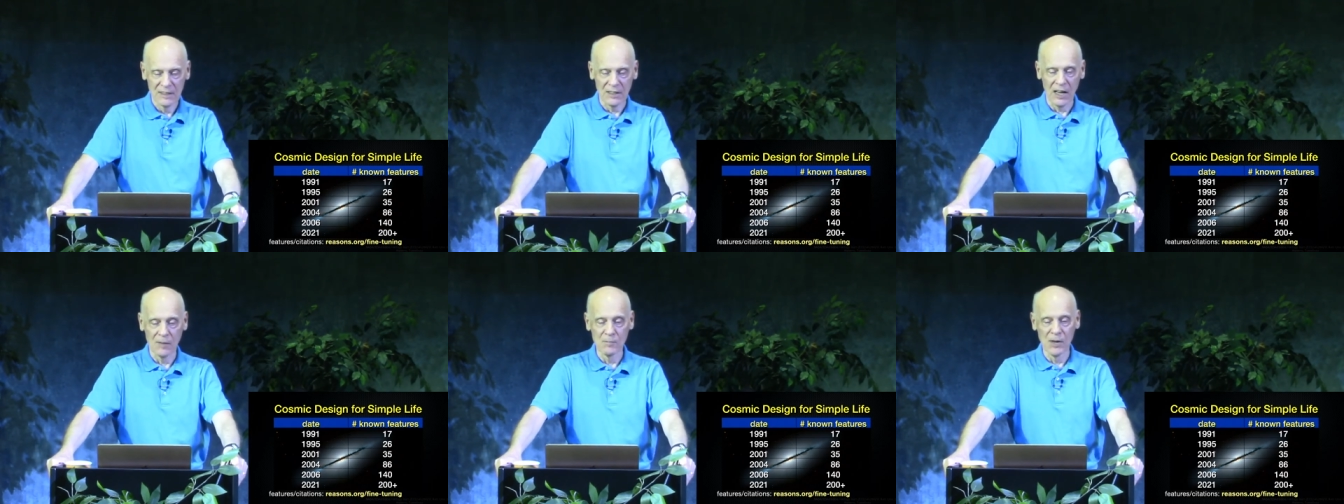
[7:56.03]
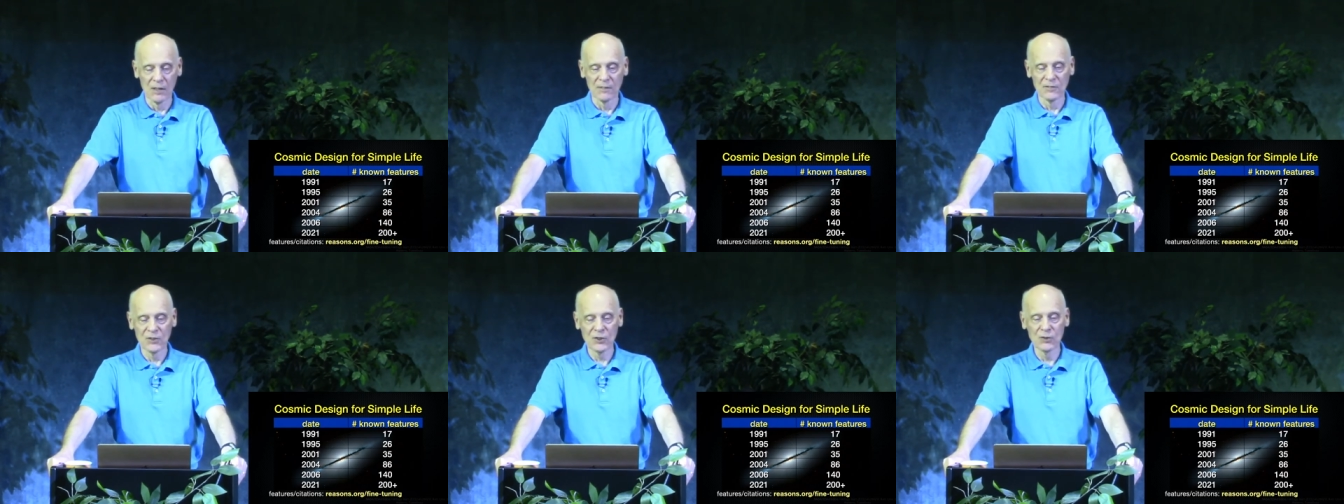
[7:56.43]

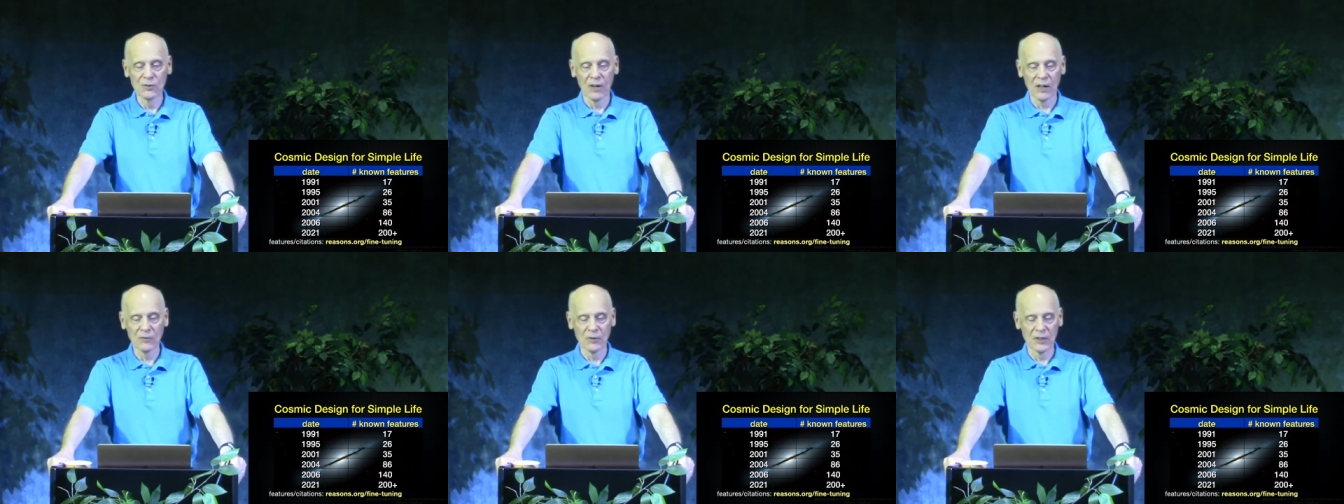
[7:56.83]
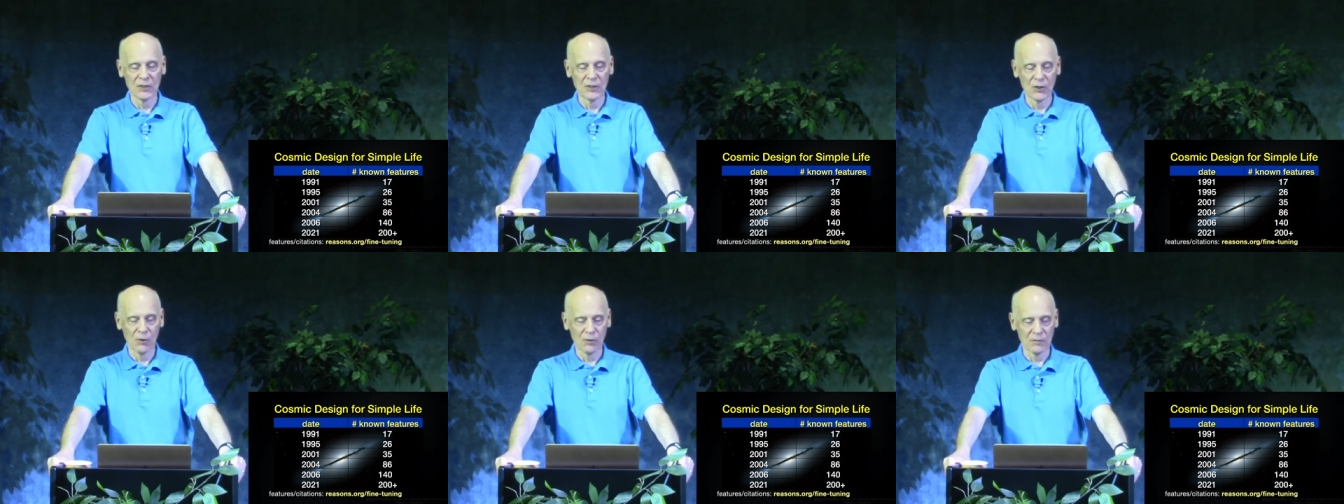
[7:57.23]
above 200
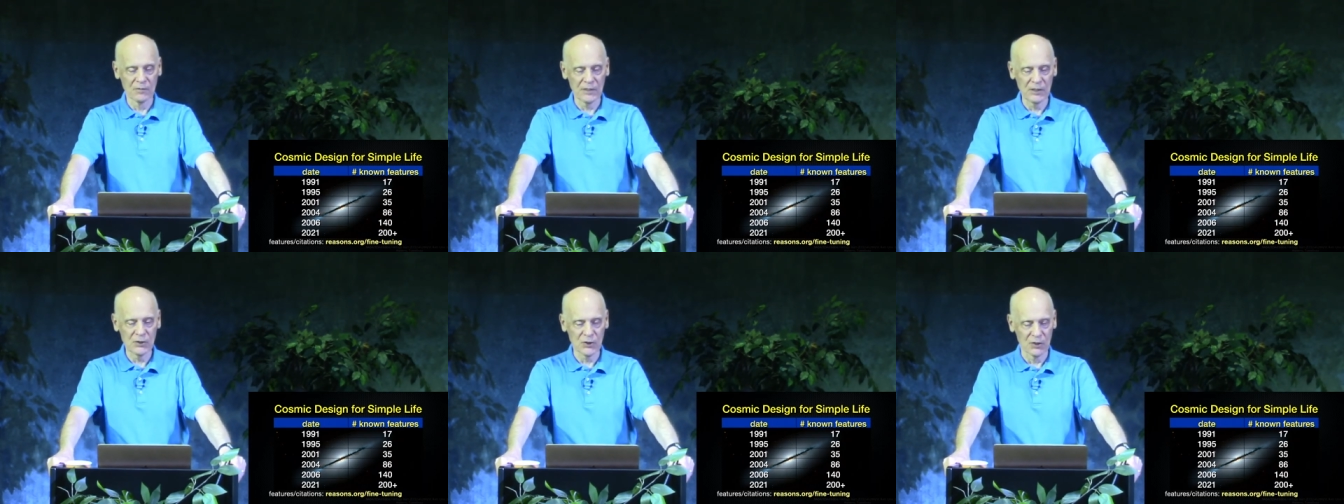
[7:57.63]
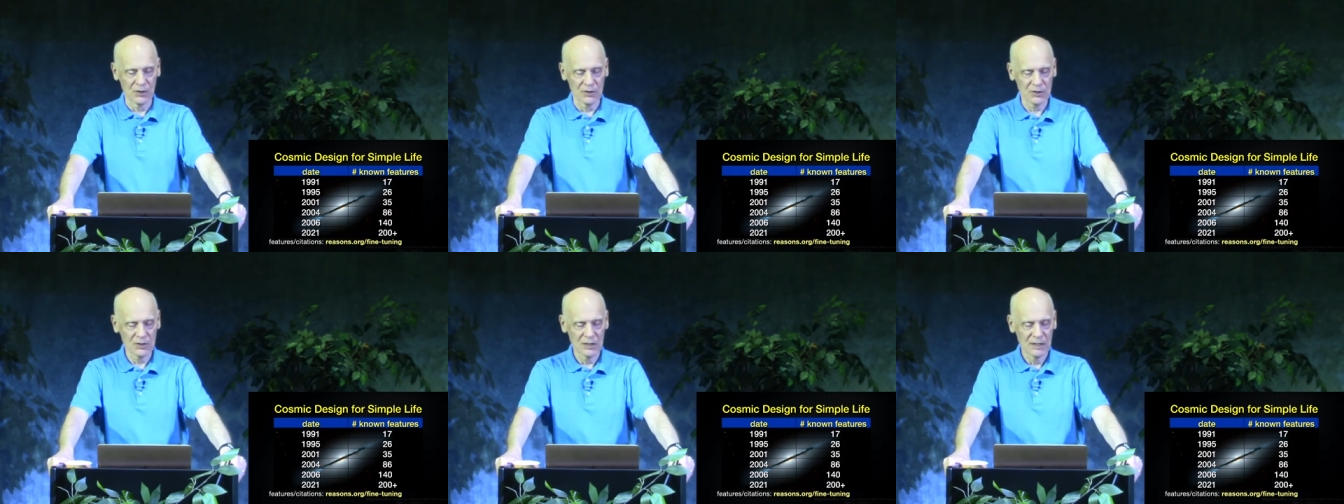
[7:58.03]
known
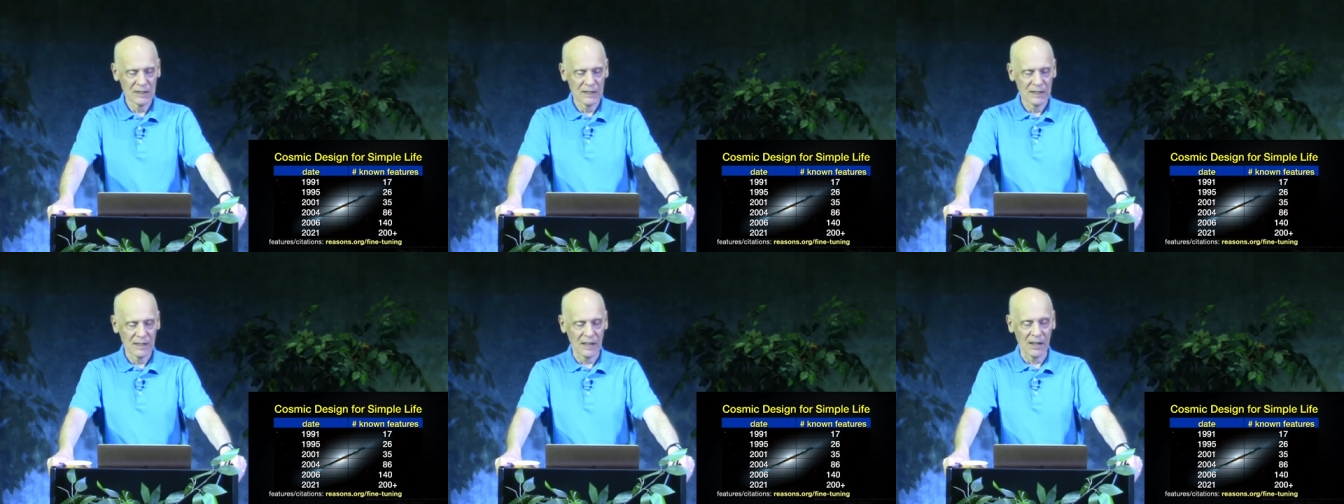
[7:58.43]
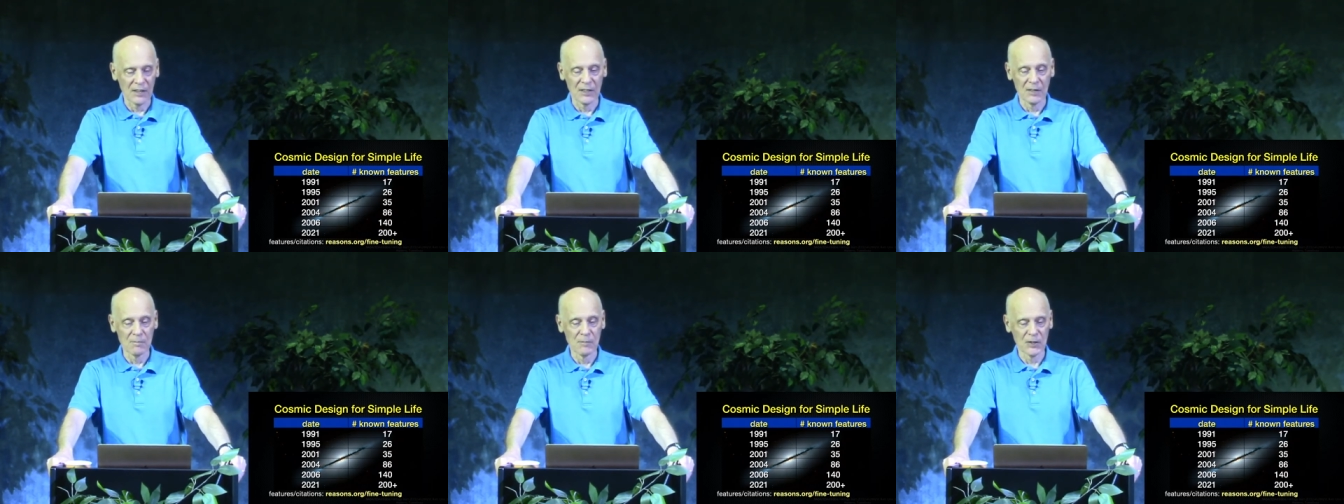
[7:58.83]
features uh,
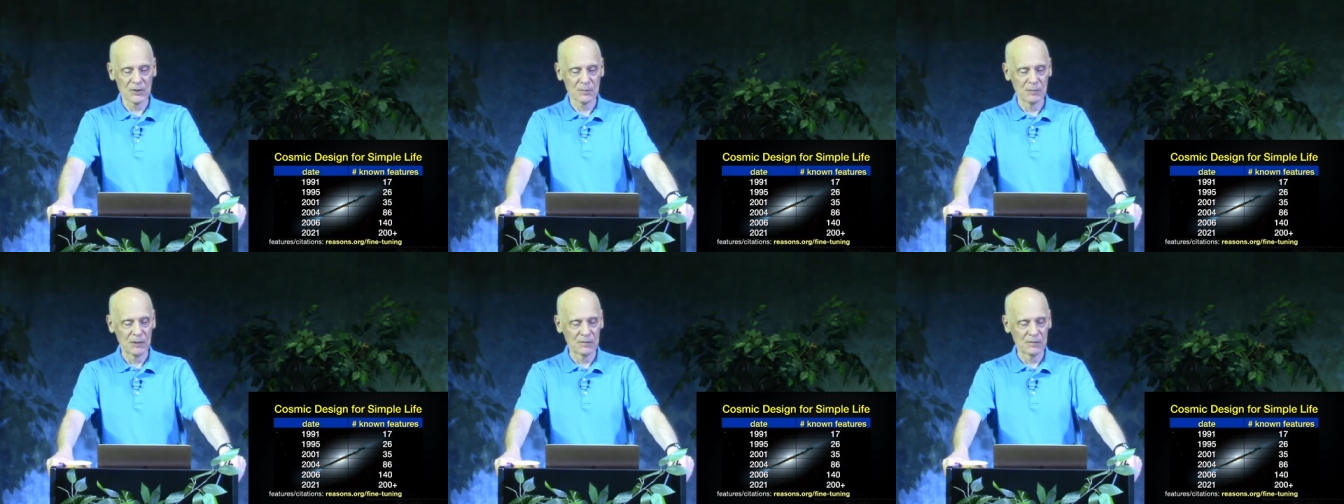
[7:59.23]
that must be